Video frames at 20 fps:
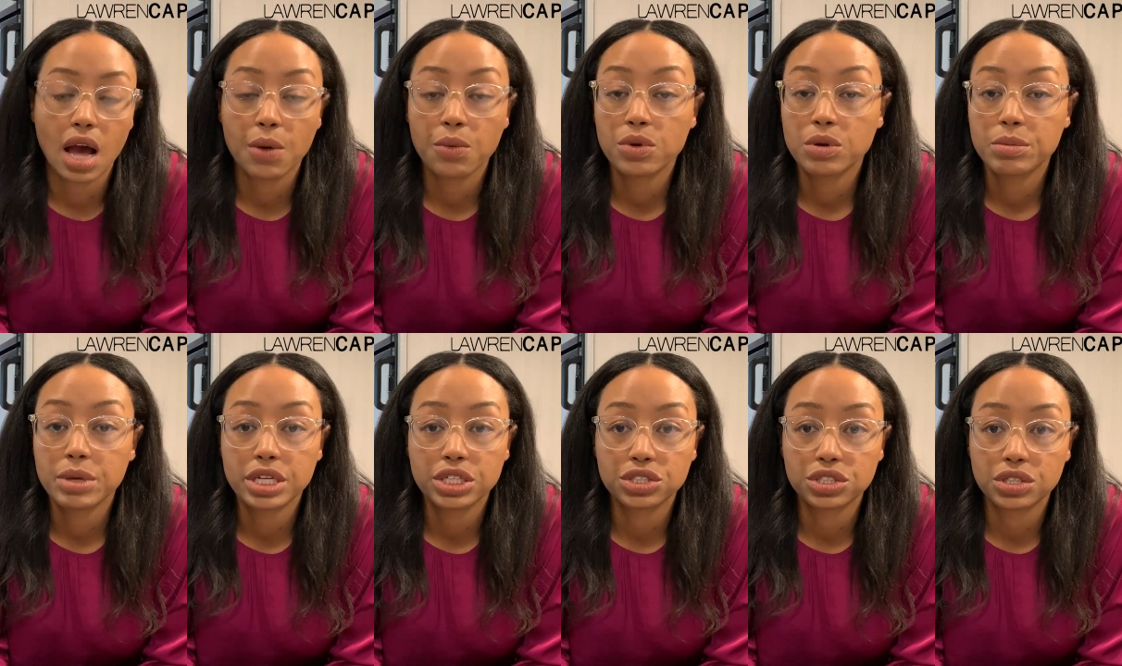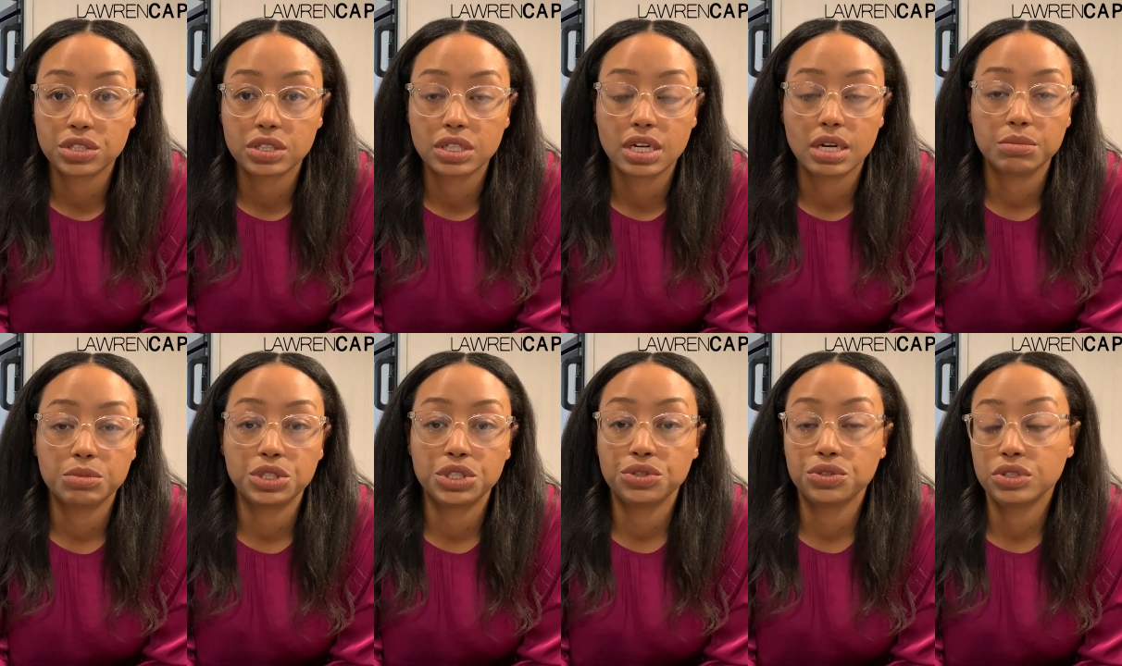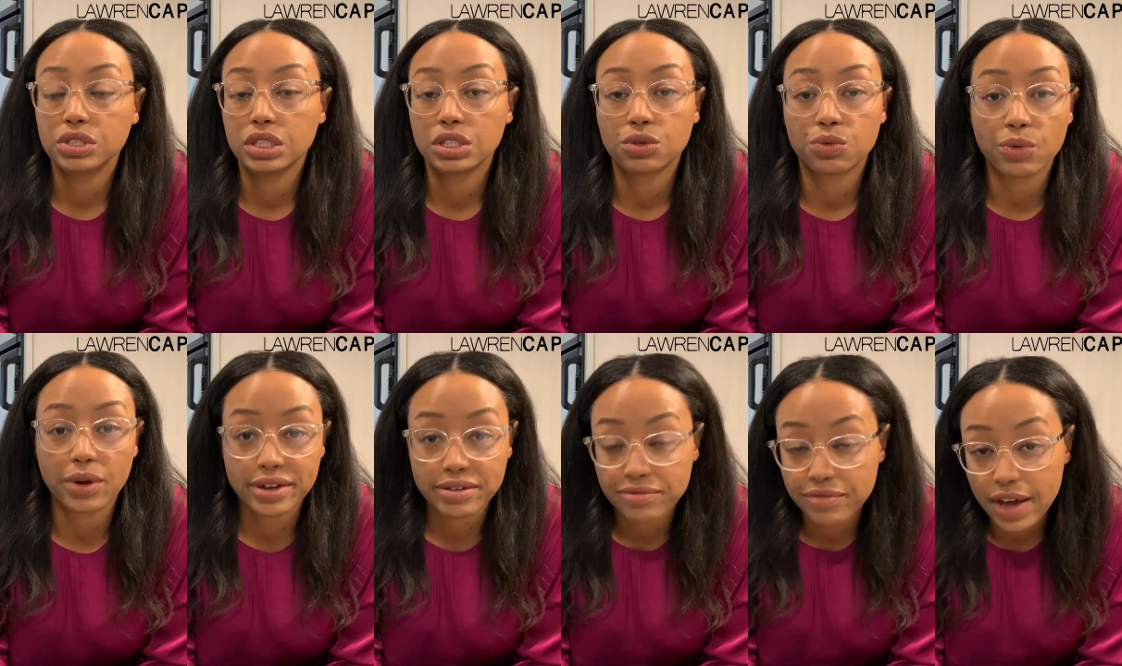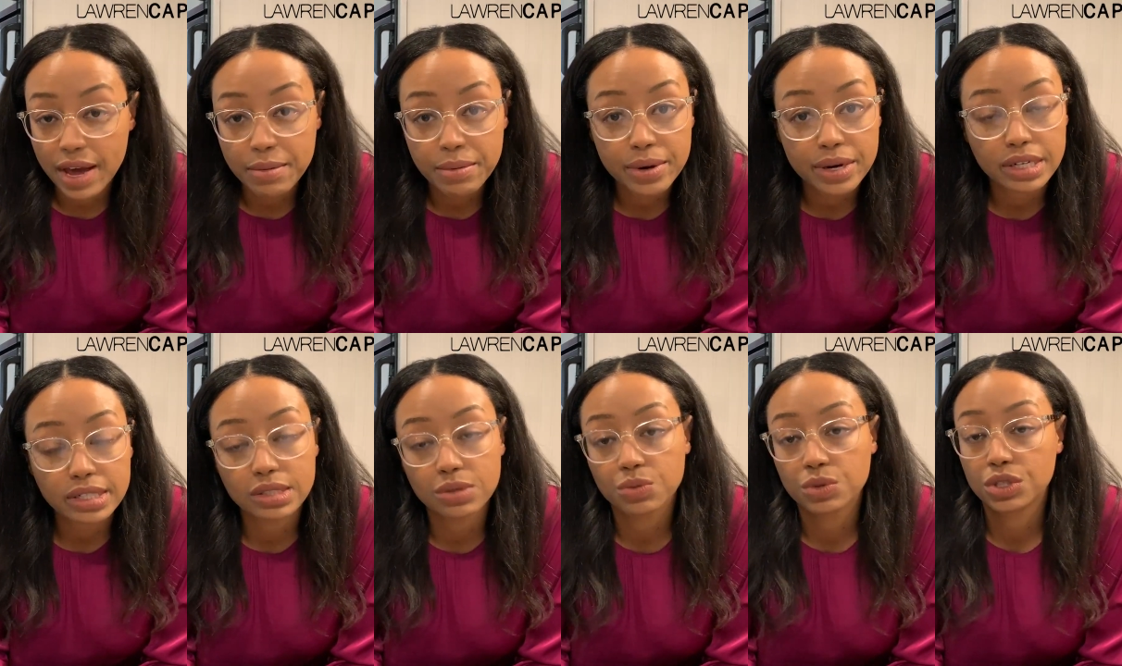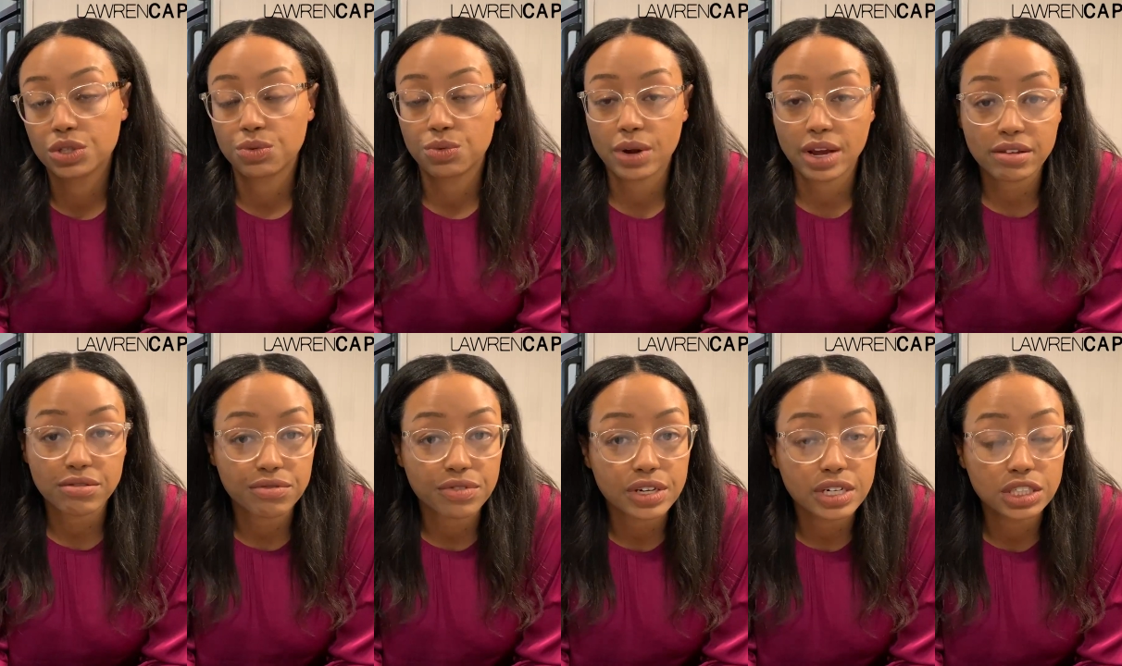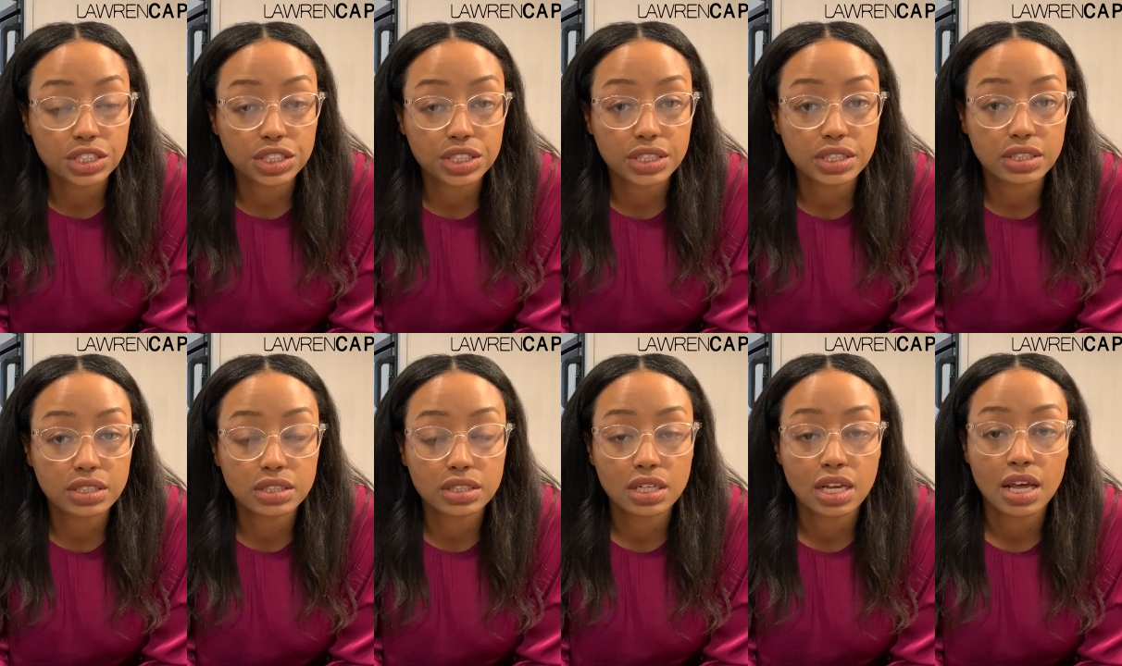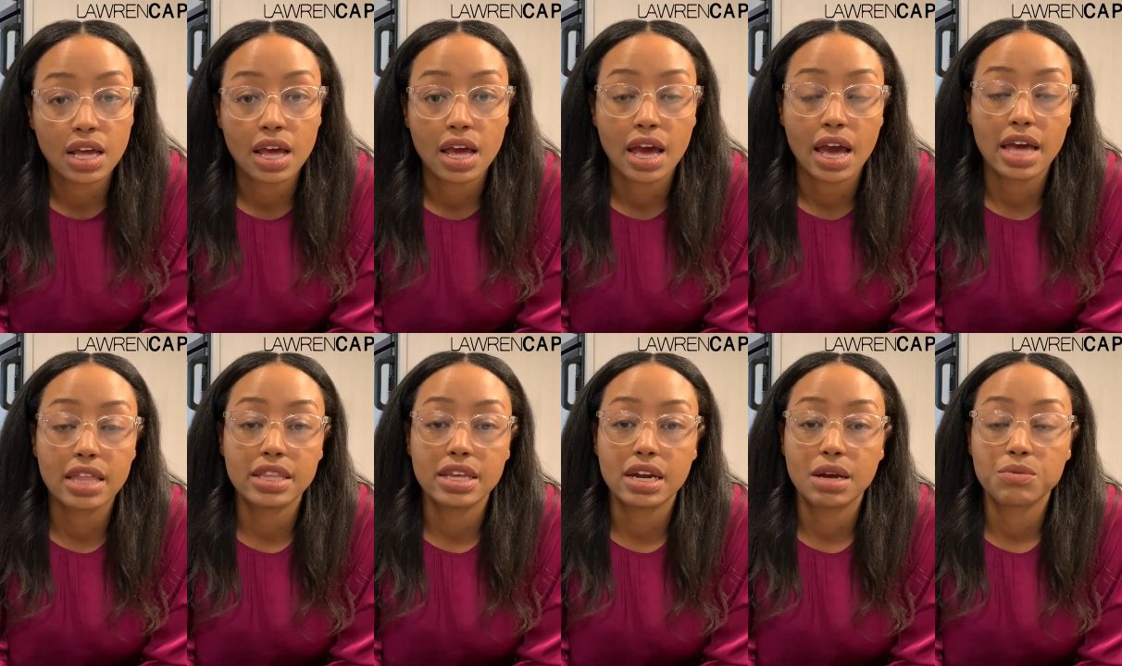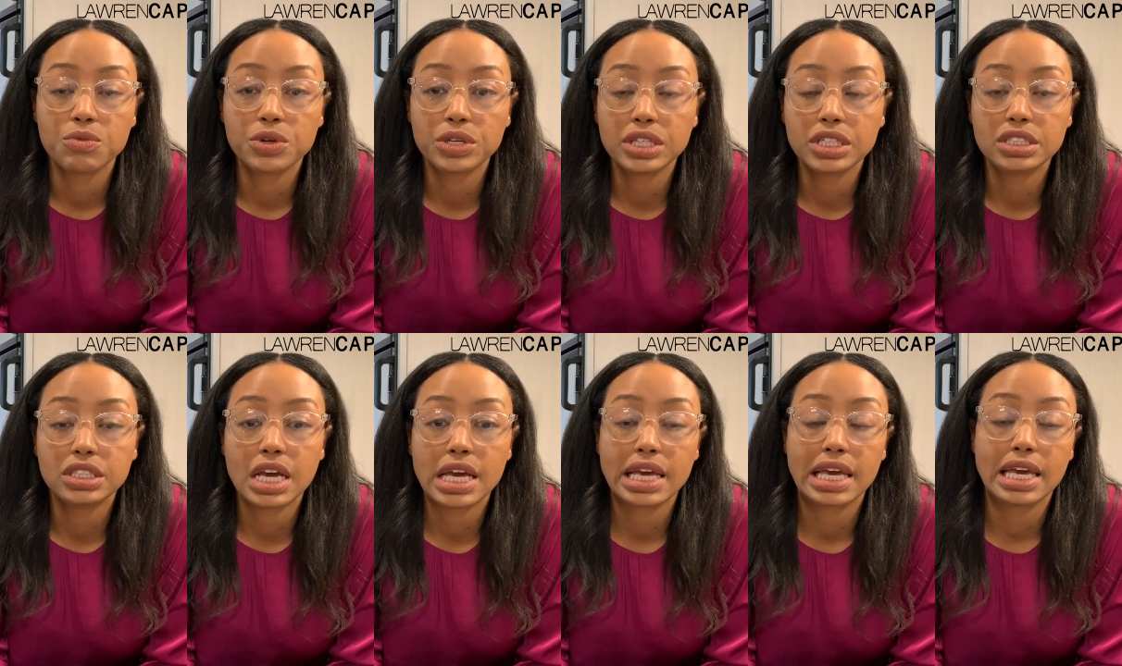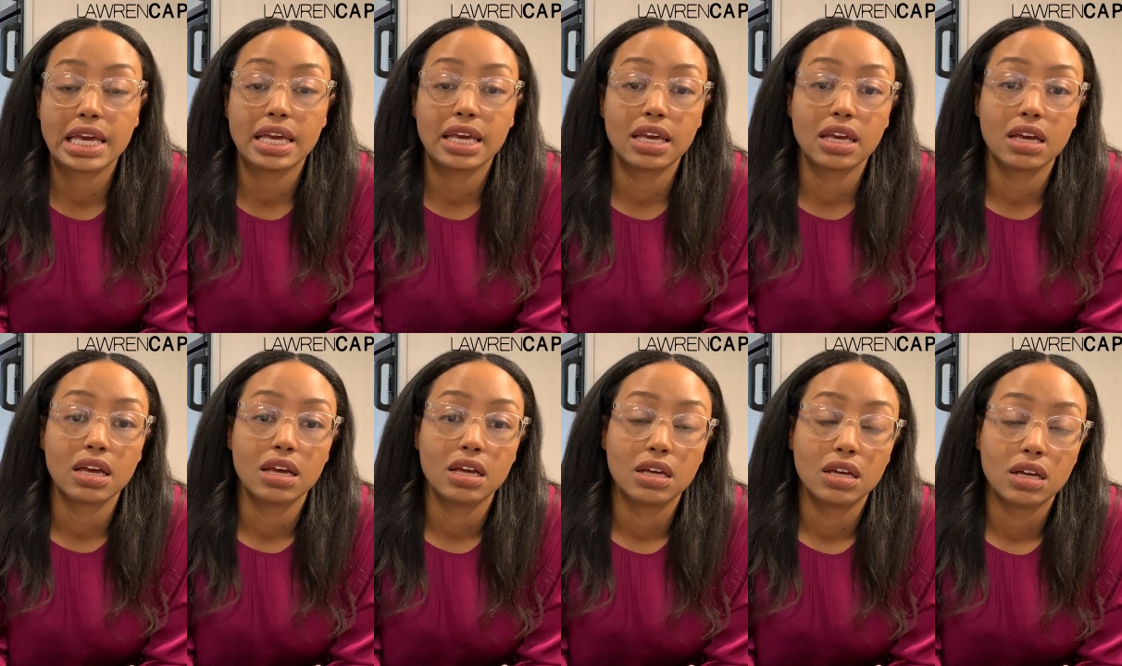I wanna make sure that I'm choosing the right fabrics with the right finishes and that I'm really taking